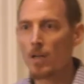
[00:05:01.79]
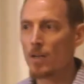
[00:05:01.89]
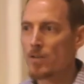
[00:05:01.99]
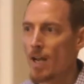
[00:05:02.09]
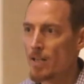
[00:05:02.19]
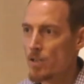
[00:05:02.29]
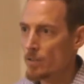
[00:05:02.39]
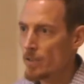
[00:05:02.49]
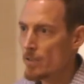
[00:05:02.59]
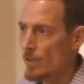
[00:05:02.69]
It's
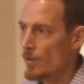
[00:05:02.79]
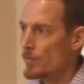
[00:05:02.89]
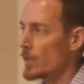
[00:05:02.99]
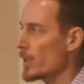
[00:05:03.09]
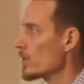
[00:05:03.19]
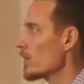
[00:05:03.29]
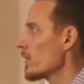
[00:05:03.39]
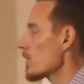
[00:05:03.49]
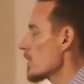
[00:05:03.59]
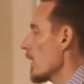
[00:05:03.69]
actually selfless in
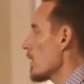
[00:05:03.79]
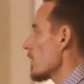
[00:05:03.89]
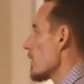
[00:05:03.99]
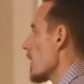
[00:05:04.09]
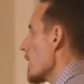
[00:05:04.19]
the sense